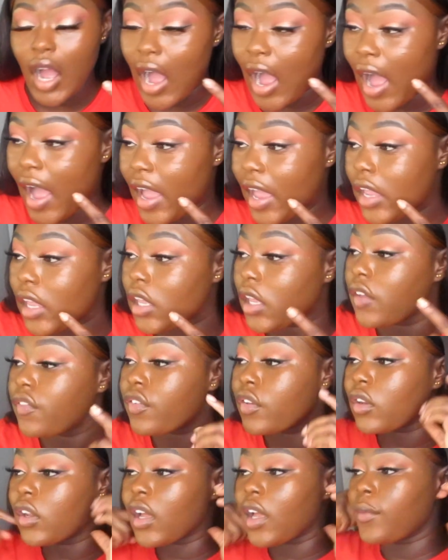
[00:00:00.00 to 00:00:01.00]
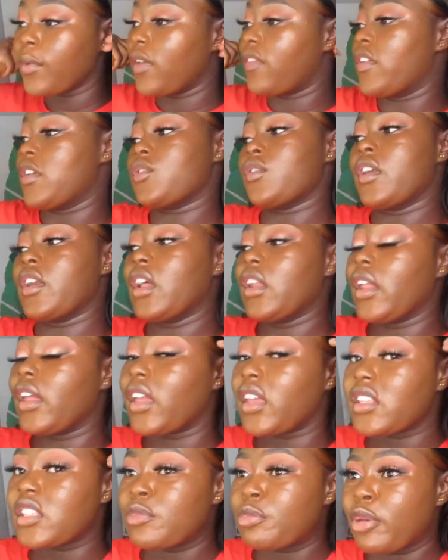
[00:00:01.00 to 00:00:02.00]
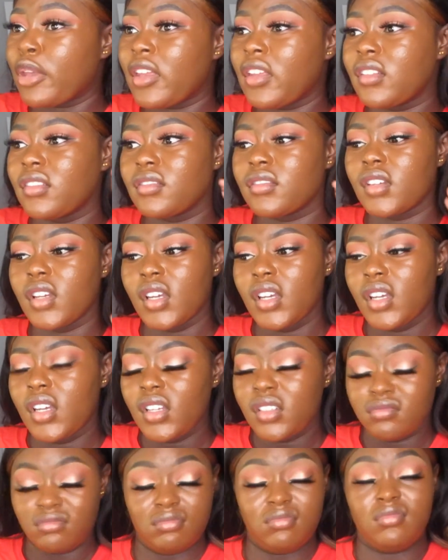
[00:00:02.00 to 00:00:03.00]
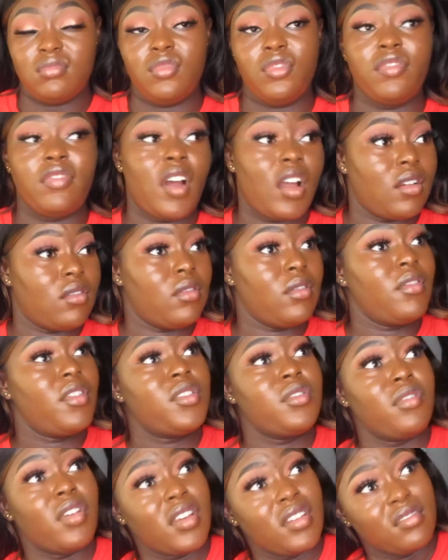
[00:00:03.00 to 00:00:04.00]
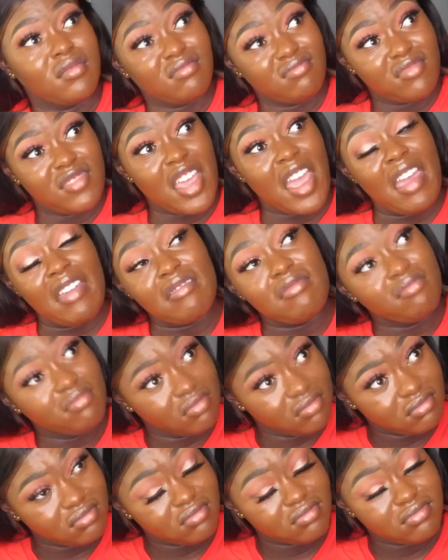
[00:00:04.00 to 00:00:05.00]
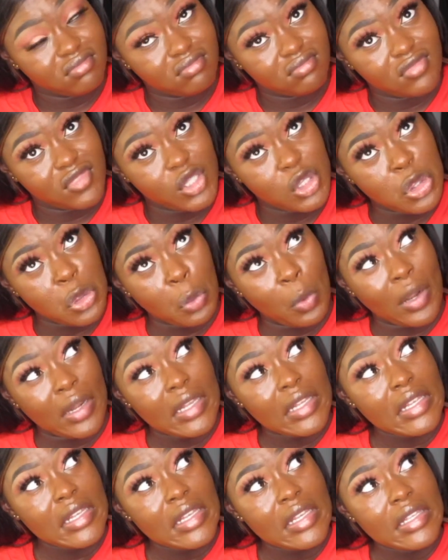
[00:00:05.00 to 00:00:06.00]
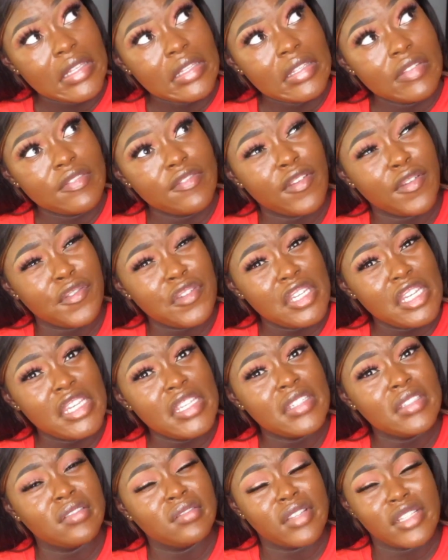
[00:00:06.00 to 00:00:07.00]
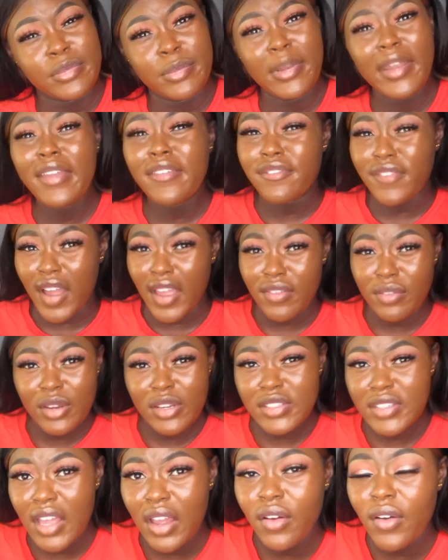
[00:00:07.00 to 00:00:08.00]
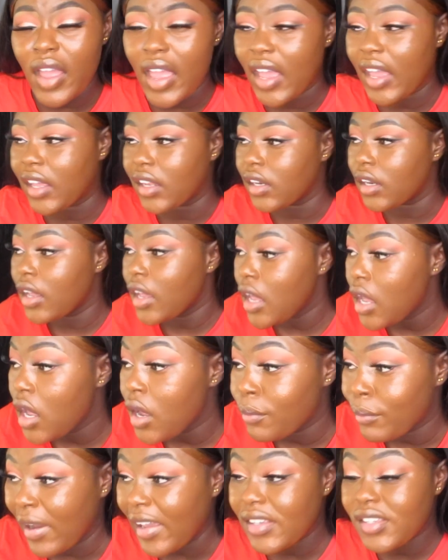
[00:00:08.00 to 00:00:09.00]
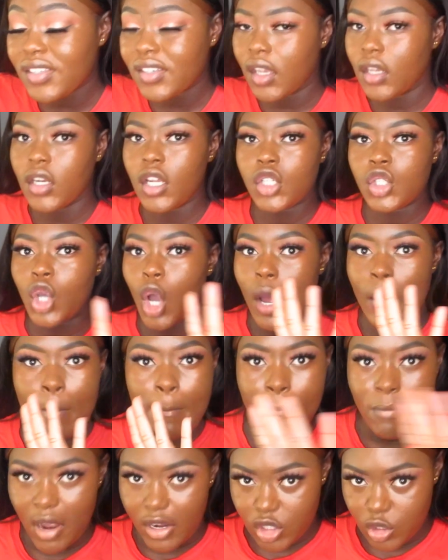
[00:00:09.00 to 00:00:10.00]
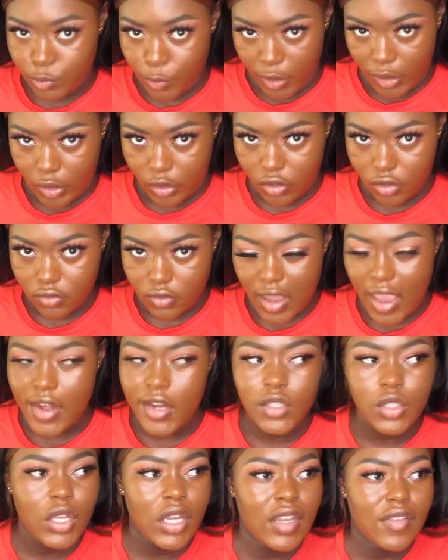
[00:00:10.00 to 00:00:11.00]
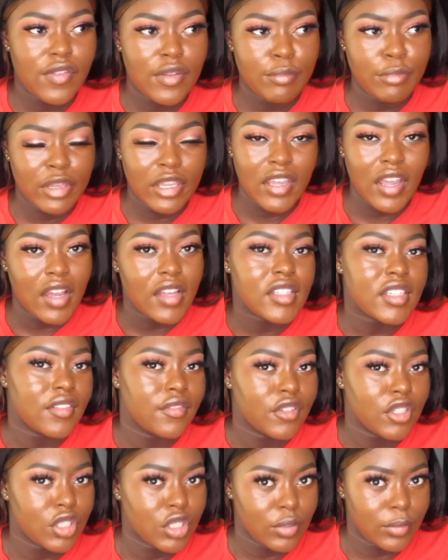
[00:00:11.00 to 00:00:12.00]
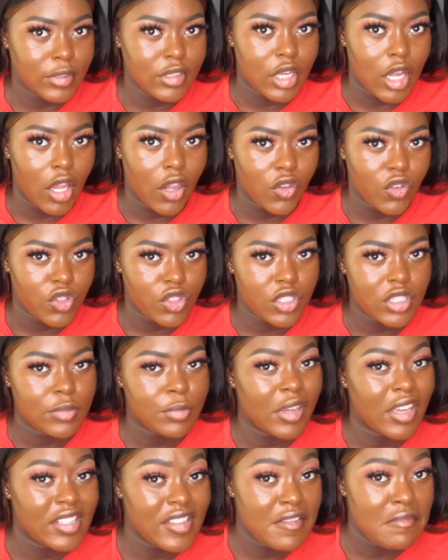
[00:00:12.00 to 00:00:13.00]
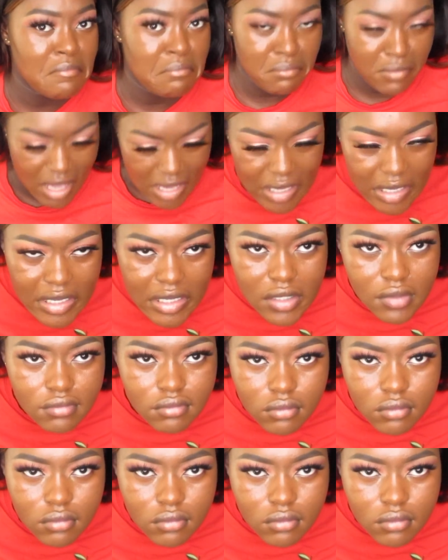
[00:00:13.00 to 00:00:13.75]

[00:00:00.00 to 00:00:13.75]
If you look at my face right now, like it's been, fuck, when was grade 10? 2015. It's been like 5 years now, and my skin has gotten much better. And it's not even because of the dermatologist, it's because of me.